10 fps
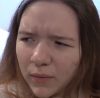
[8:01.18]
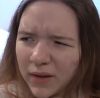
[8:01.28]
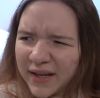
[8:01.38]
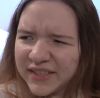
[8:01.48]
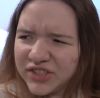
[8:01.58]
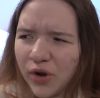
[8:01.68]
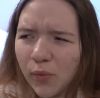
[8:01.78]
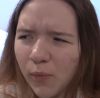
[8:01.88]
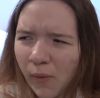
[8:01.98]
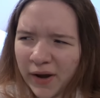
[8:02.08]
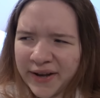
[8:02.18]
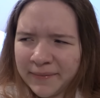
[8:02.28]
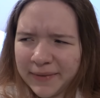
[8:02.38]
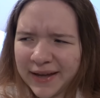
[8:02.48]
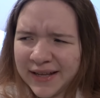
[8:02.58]
Well, I don't want
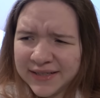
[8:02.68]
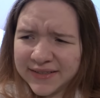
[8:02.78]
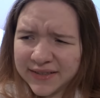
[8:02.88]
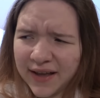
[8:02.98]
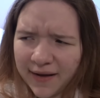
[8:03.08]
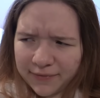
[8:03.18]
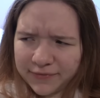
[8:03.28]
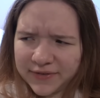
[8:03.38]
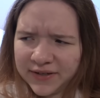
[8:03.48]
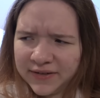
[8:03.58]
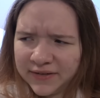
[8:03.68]
him getting scuffed.